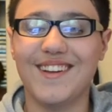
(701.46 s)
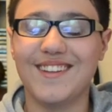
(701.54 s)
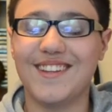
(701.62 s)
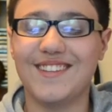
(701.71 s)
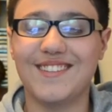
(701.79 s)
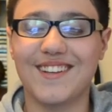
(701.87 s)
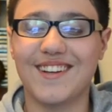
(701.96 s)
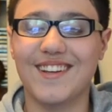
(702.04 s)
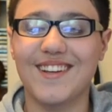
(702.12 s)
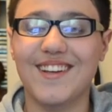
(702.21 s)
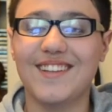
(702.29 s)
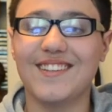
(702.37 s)
they suck.
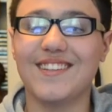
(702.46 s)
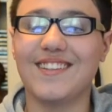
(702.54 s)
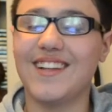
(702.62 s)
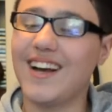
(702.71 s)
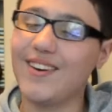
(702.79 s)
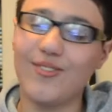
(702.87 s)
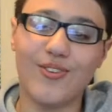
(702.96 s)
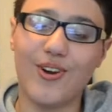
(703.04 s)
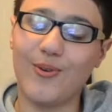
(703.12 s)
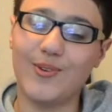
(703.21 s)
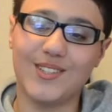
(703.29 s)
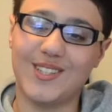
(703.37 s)
I don't
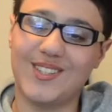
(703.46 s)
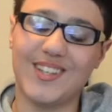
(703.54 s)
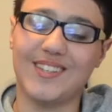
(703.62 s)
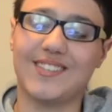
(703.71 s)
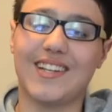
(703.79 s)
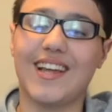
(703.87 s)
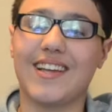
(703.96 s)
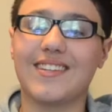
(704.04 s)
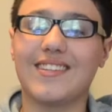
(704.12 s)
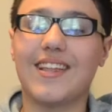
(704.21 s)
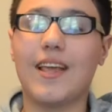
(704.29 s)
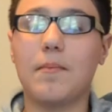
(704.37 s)
know what this is.
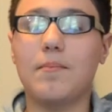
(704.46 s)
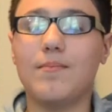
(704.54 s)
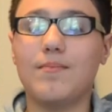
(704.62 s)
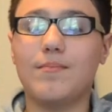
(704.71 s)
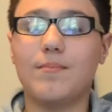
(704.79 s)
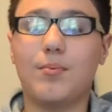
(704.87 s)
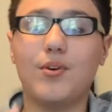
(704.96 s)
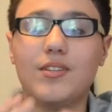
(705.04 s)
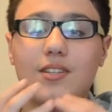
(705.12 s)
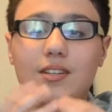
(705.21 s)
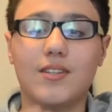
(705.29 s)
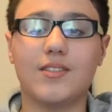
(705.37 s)
Like they
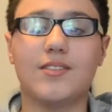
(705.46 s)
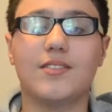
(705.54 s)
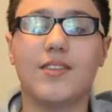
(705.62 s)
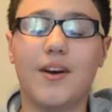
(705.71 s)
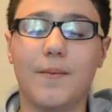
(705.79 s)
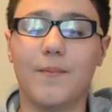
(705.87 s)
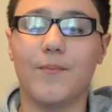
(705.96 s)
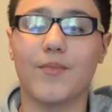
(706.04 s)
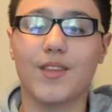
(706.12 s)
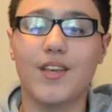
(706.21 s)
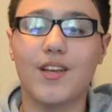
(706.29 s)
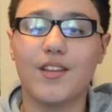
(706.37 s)
put the
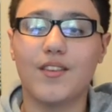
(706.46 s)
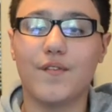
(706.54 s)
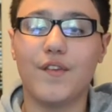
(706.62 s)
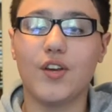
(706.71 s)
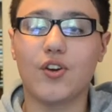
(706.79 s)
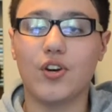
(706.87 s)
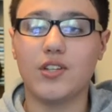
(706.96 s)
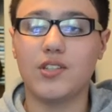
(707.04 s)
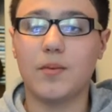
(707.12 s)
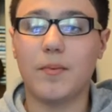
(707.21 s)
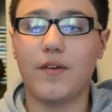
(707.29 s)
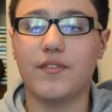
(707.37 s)
Viacon in
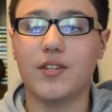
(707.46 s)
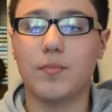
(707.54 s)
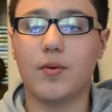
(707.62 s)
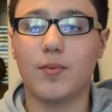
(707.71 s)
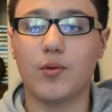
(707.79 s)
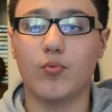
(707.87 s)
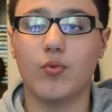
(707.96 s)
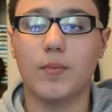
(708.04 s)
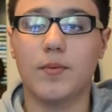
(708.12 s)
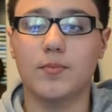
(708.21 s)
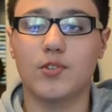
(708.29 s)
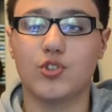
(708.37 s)
their mouth and they probably
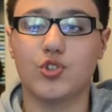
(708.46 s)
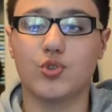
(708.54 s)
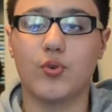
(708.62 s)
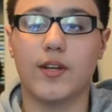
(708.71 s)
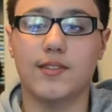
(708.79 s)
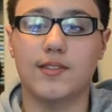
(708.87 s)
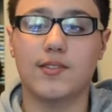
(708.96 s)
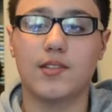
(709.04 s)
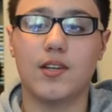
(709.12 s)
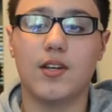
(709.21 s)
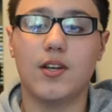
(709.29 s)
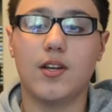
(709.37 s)
rip them to shreds.
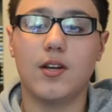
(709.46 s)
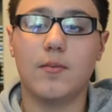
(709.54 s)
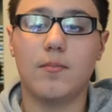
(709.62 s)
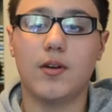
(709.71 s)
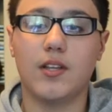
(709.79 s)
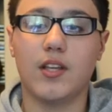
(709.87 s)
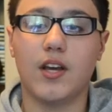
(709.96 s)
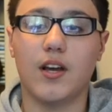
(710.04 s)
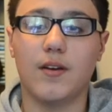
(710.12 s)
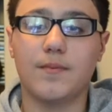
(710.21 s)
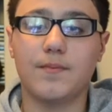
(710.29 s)
But yeah,